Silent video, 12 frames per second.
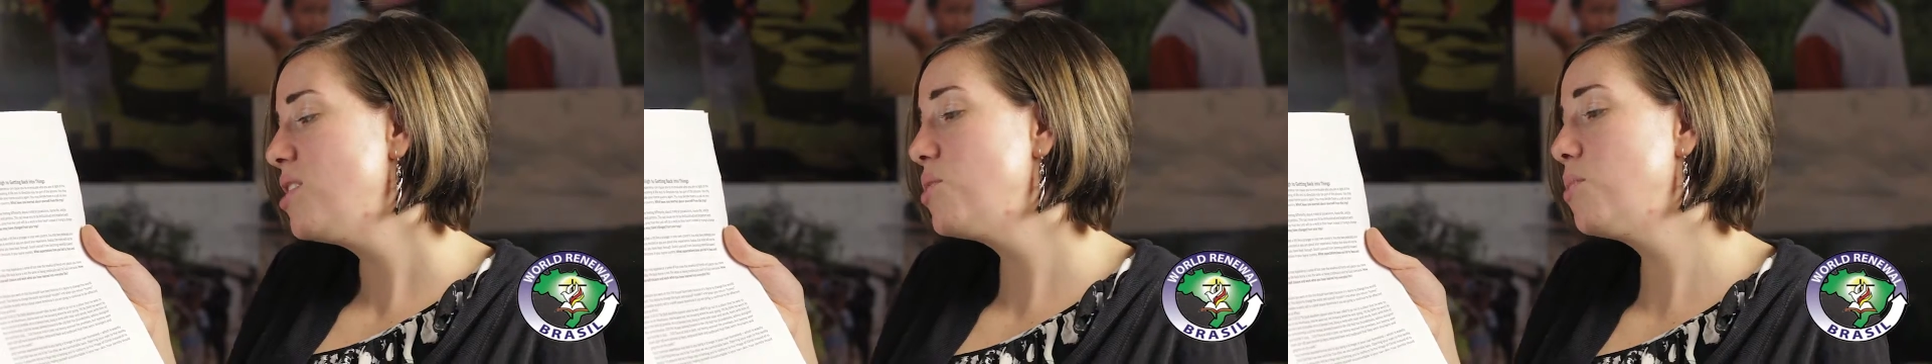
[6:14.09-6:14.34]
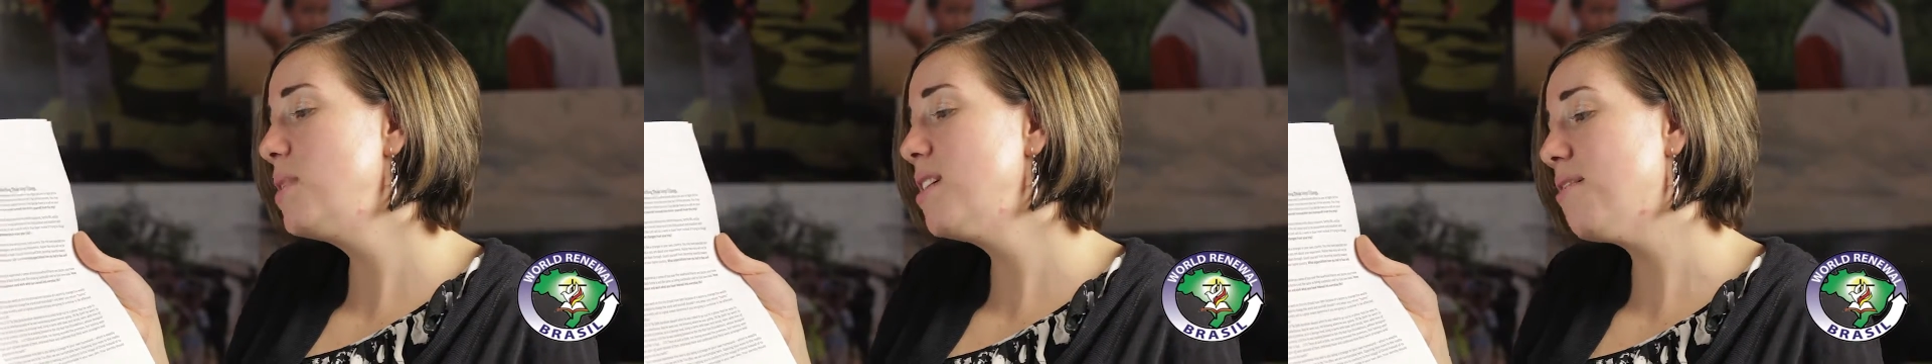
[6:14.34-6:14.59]

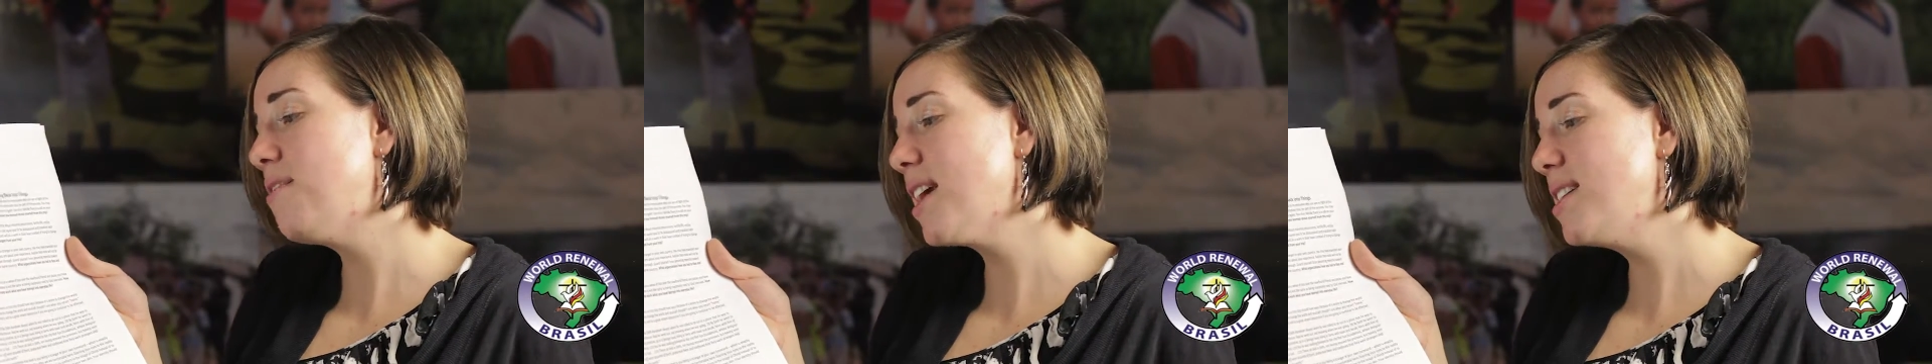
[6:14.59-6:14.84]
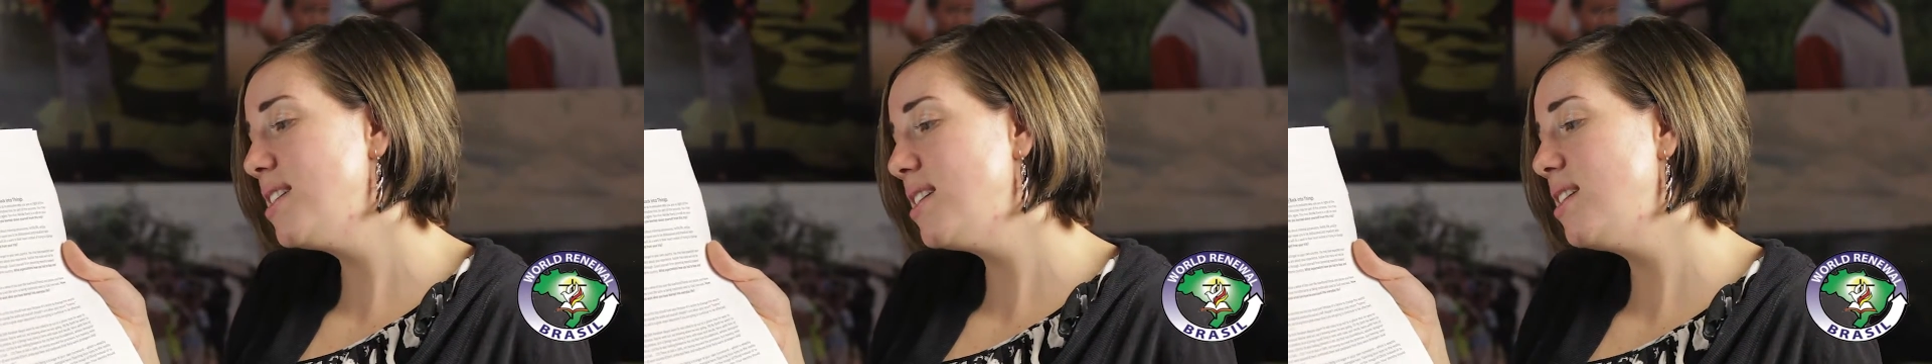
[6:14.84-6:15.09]
to be
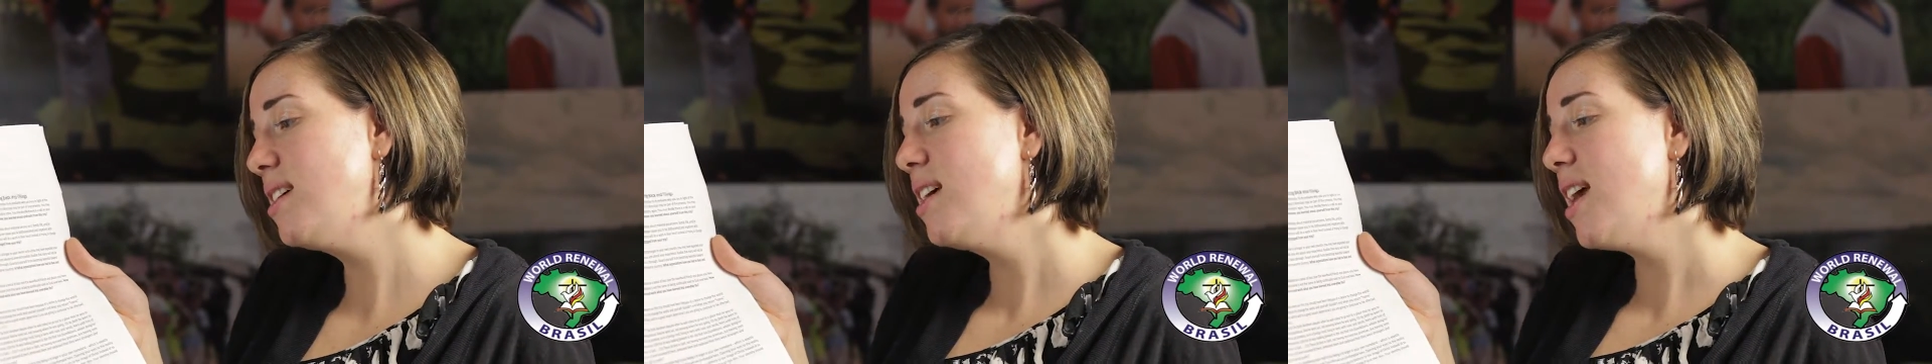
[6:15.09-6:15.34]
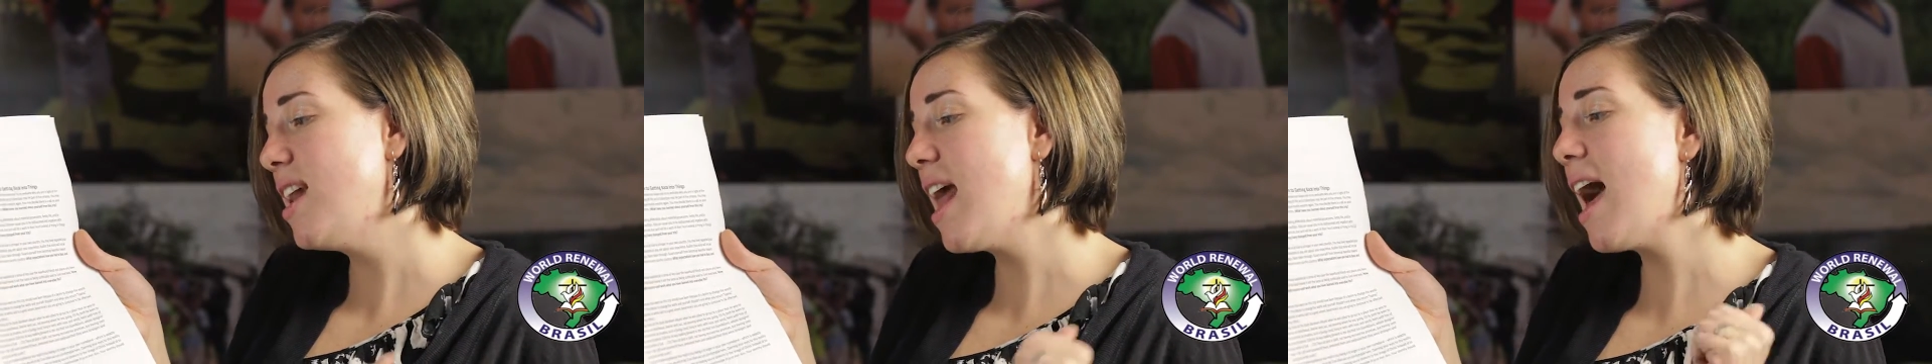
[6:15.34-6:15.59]
affected
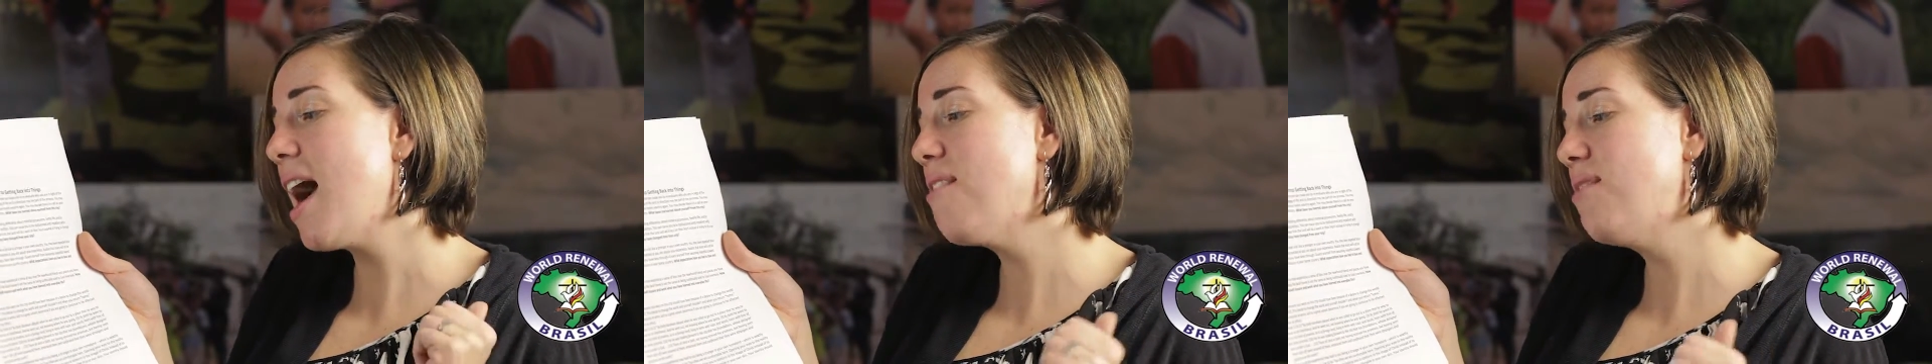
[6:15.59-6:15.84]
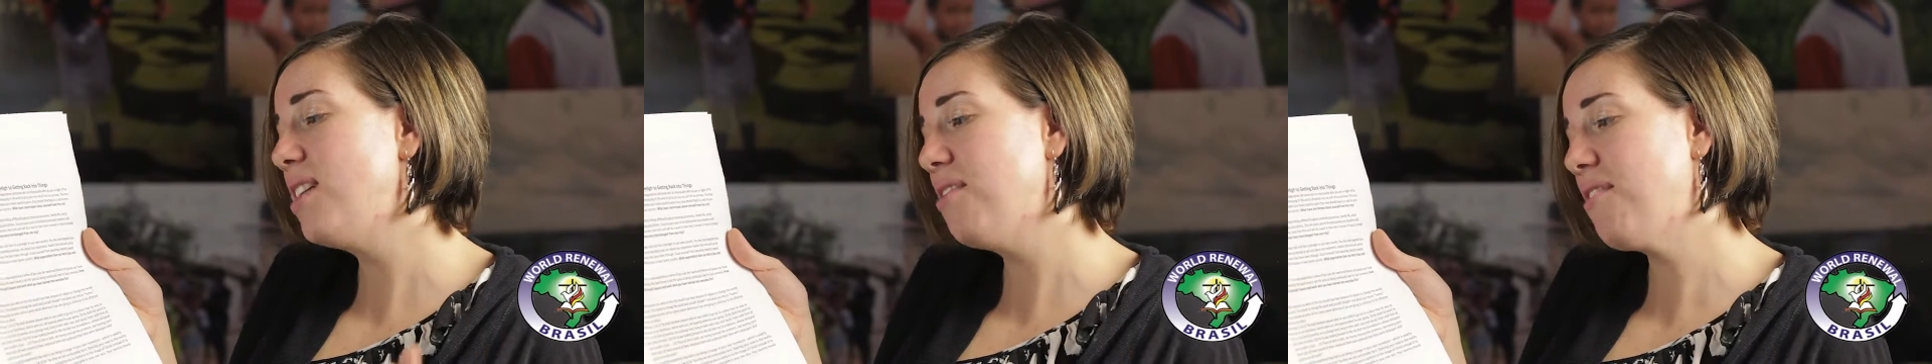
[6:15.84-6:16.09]
and
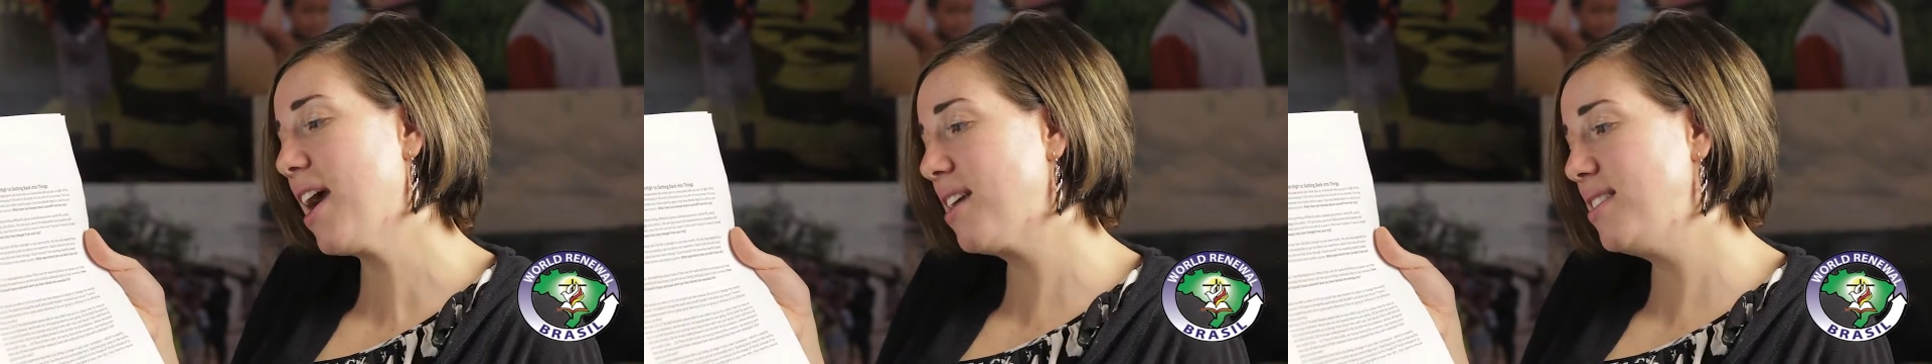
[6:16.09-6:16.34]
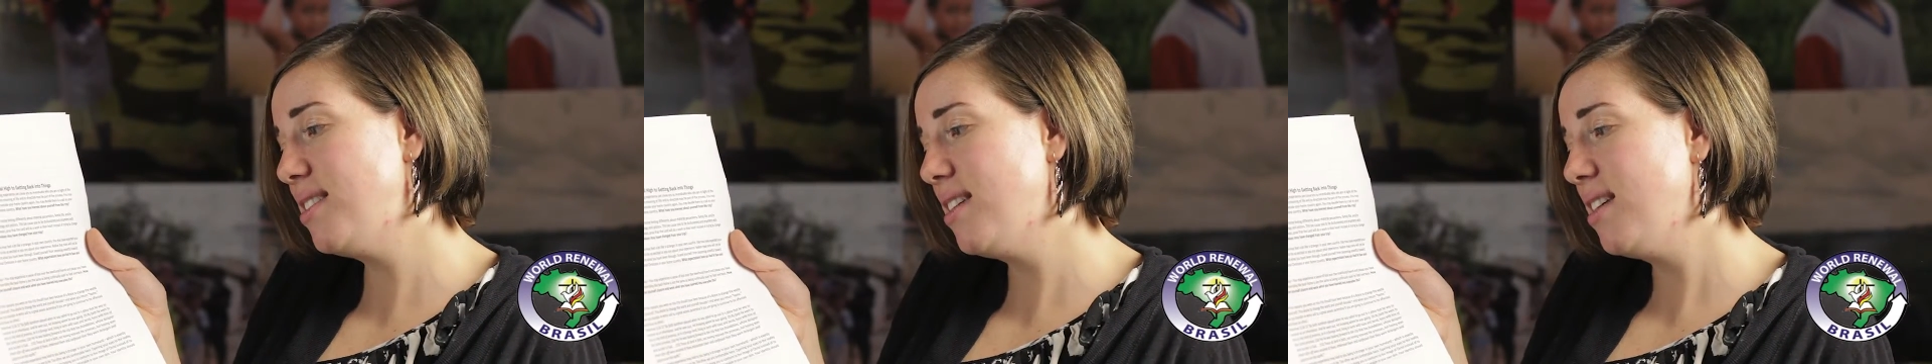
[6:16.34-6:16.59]
have an
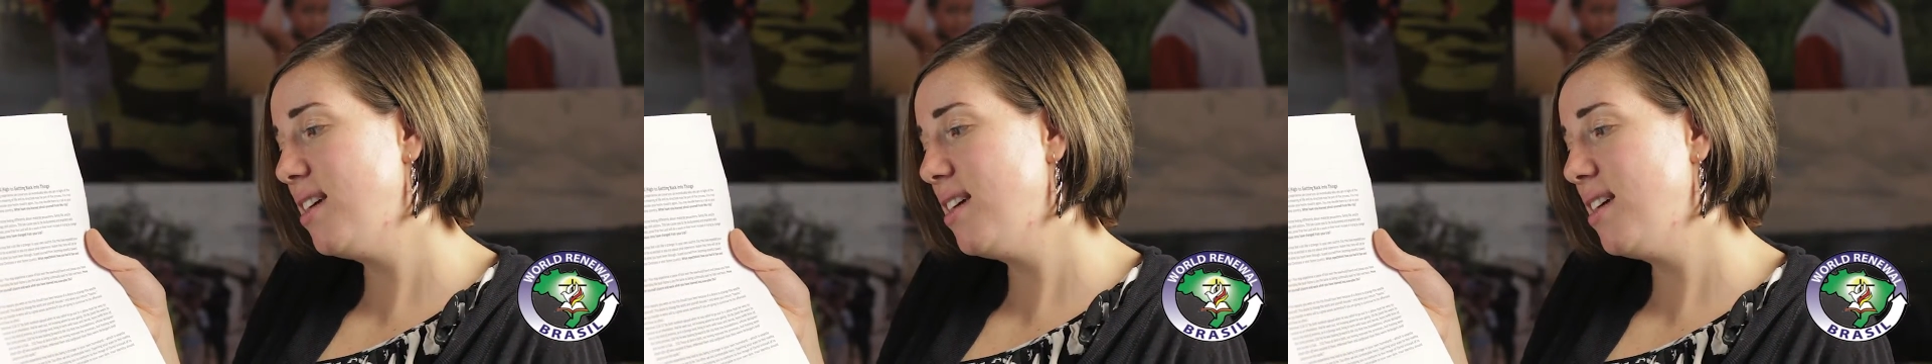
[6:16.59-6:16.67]
effect.